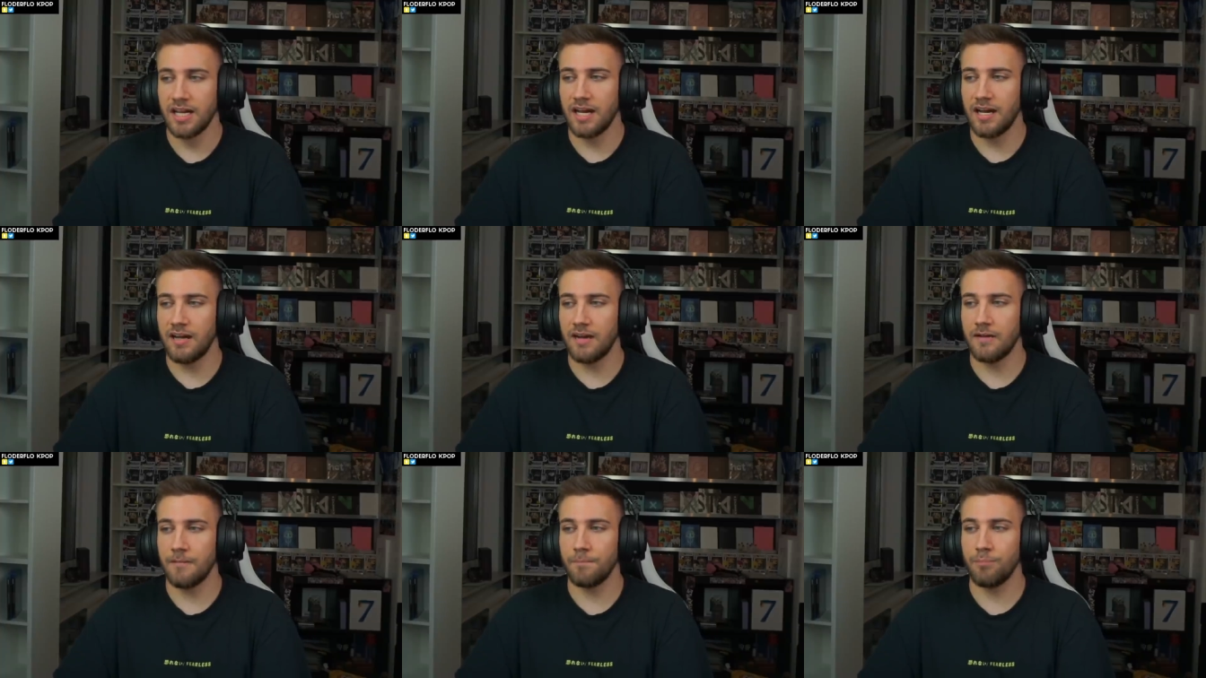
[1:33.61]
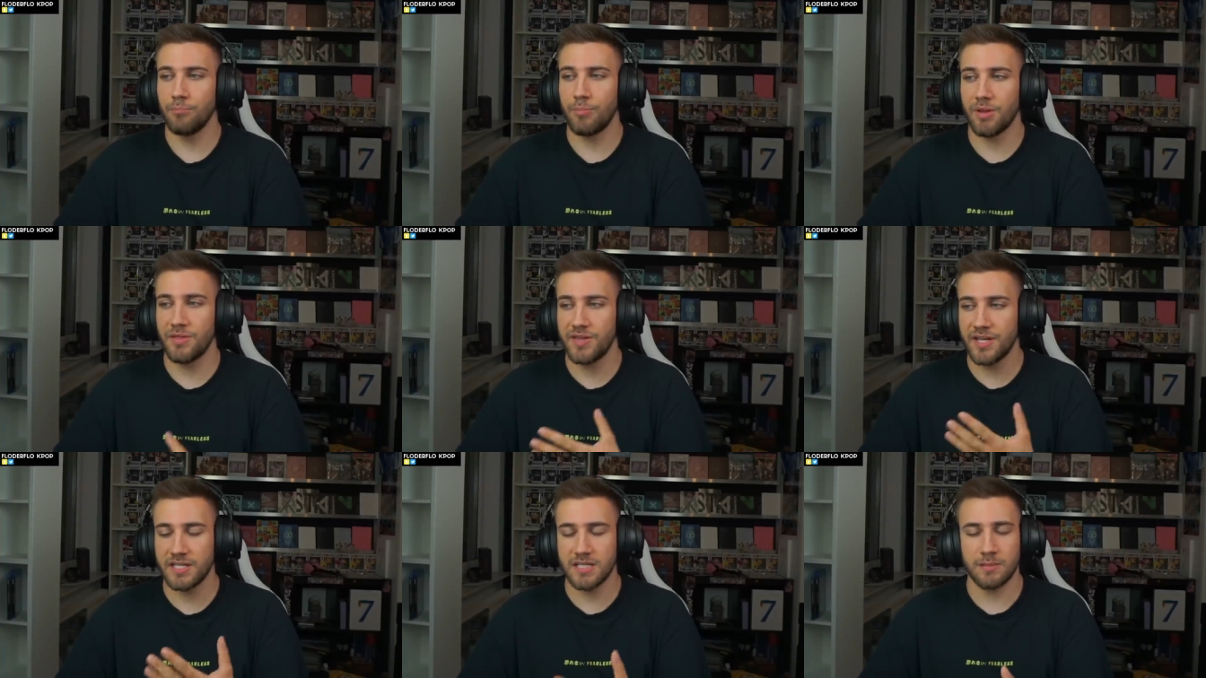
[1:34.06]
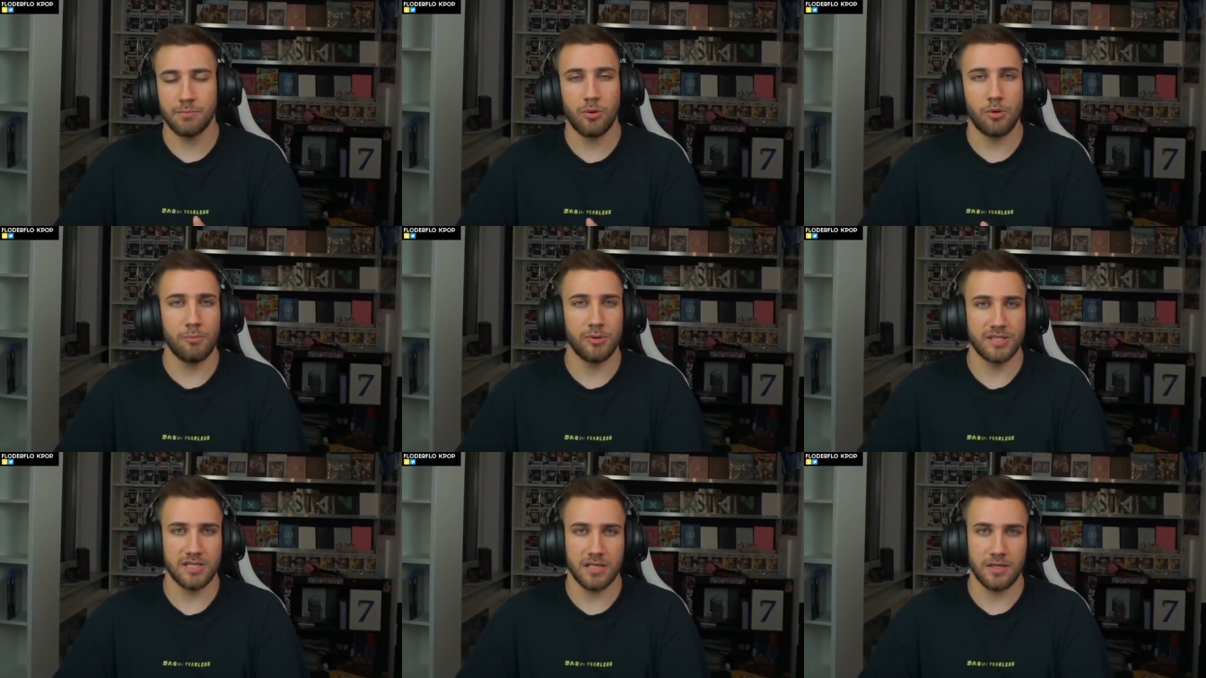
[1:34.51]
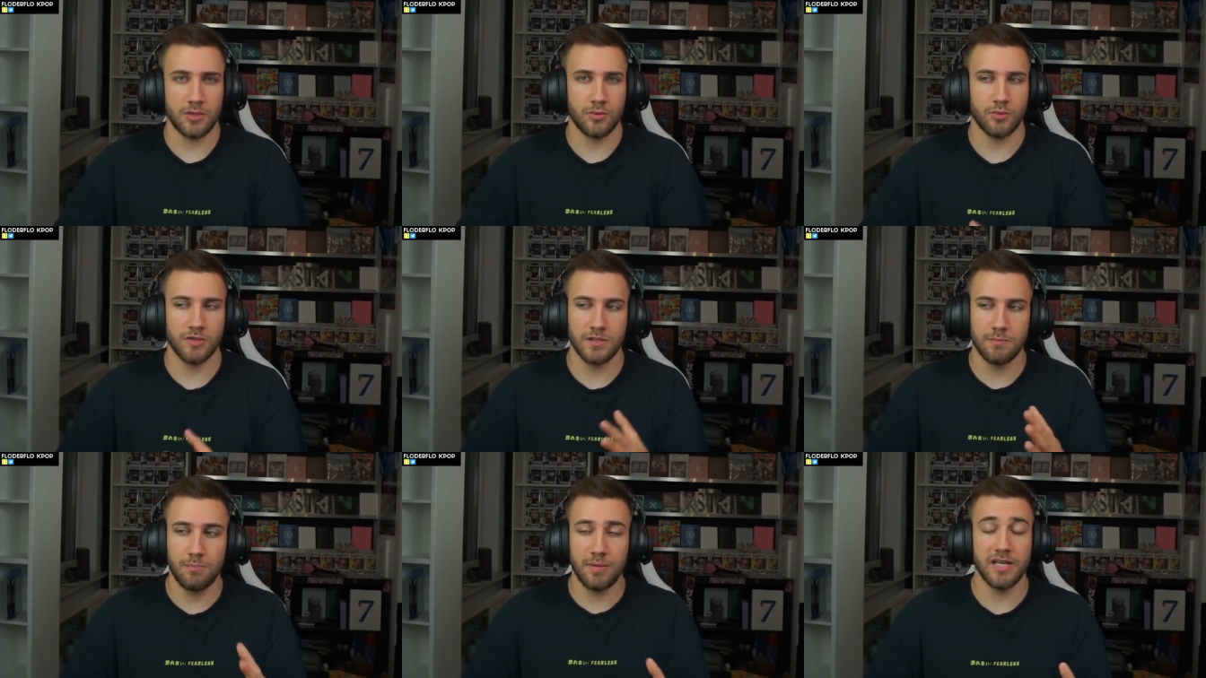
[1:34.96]
but that small percentage
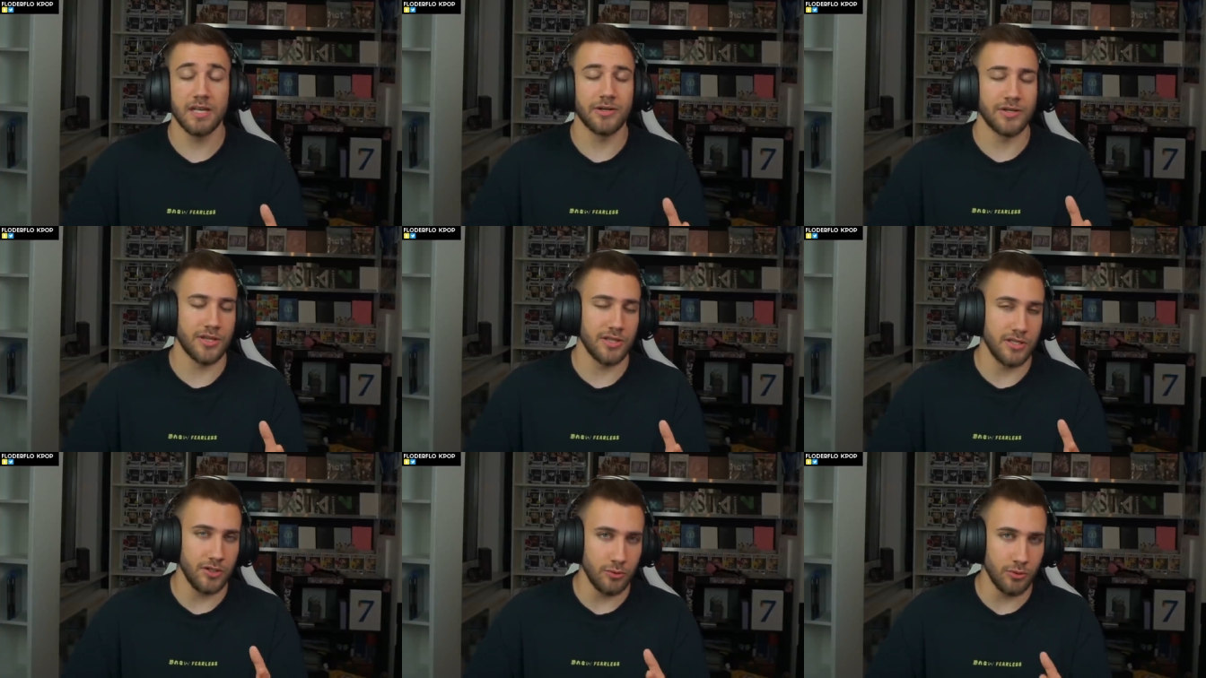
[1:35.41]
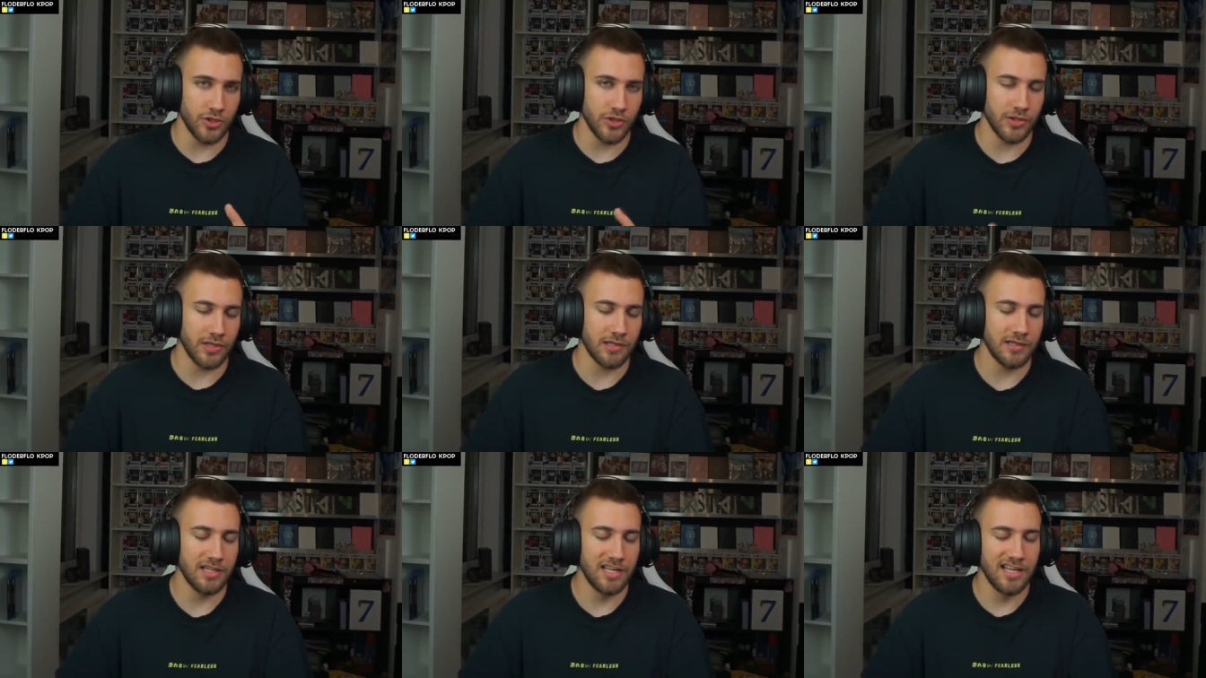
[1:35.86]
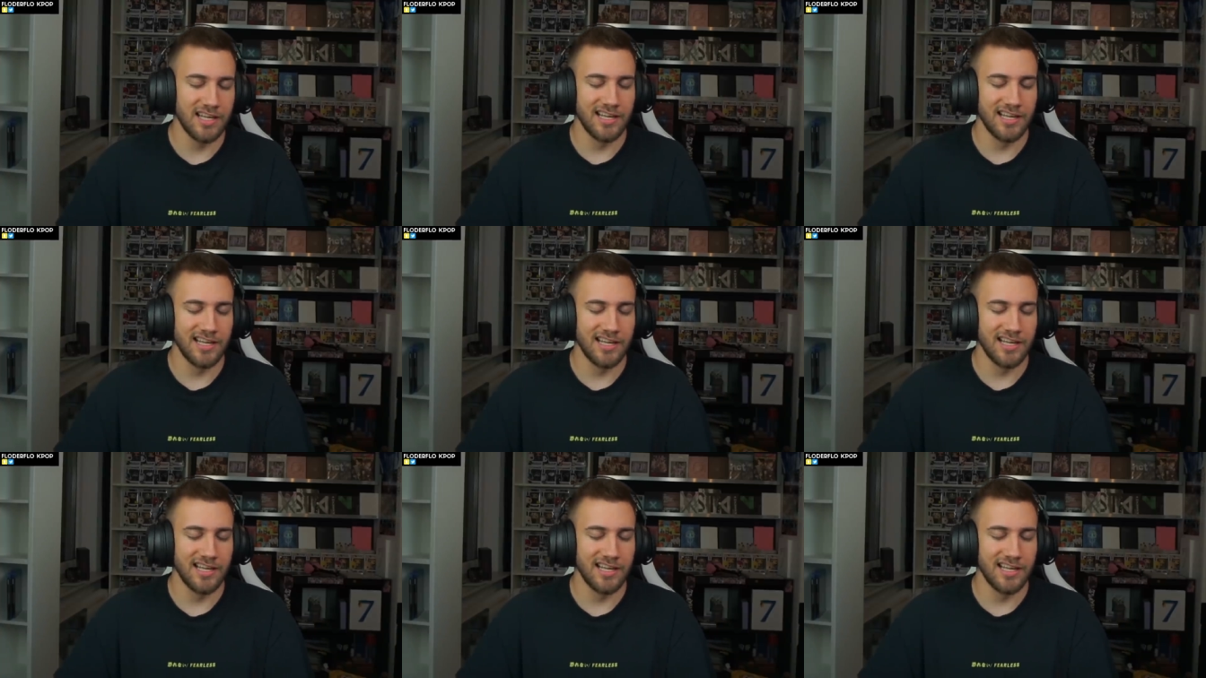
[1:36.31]
was bigger than usual.